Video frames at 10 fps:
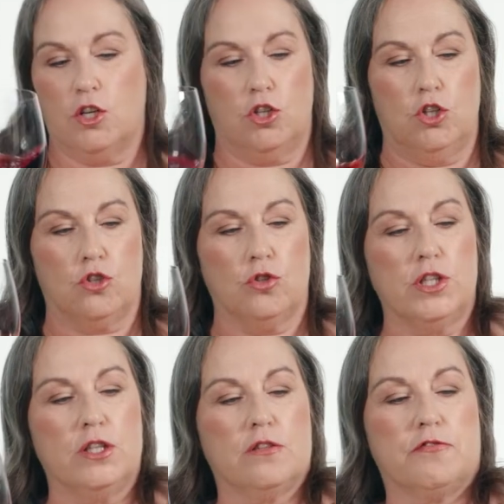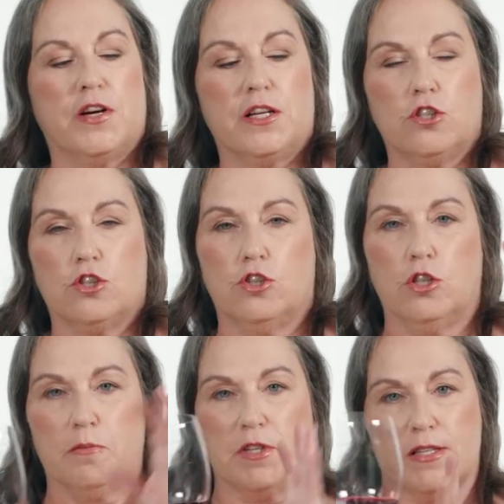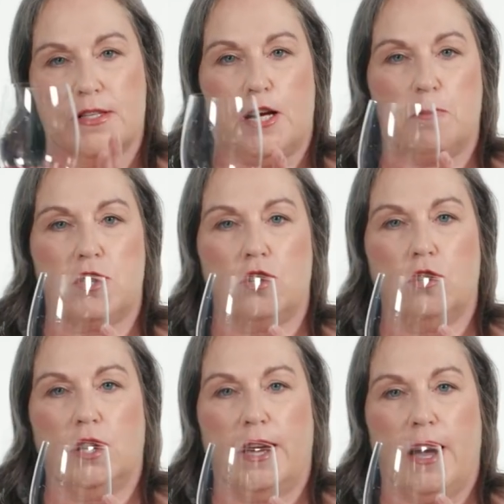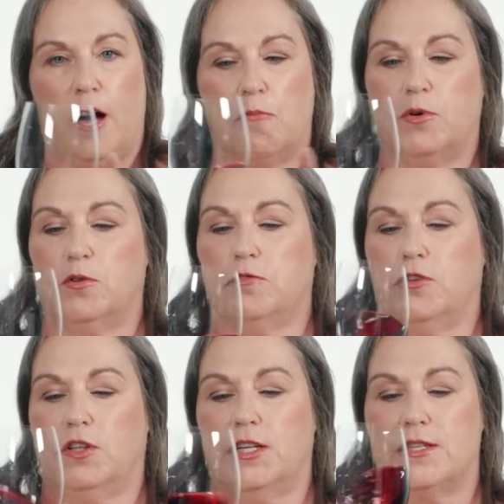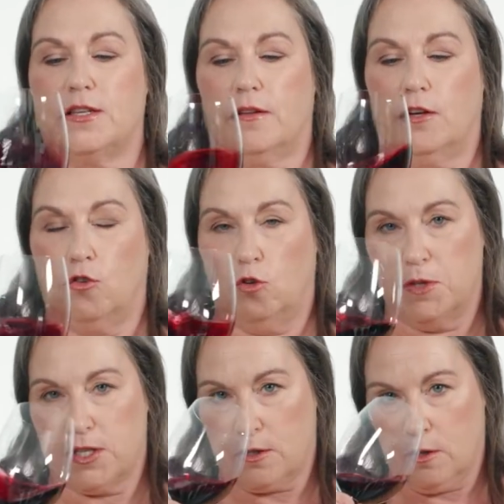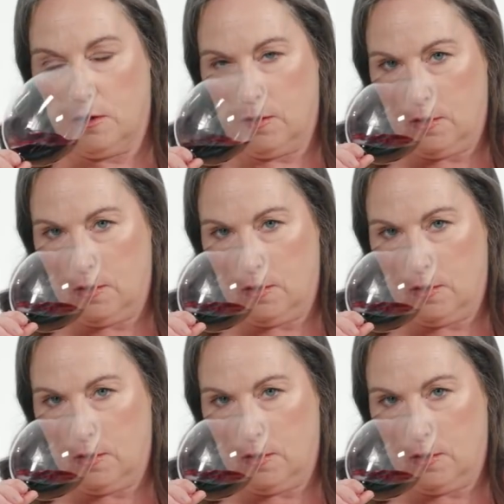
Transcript: You don't need the fatter tulip, this is absolutely ample for releasing the aromas.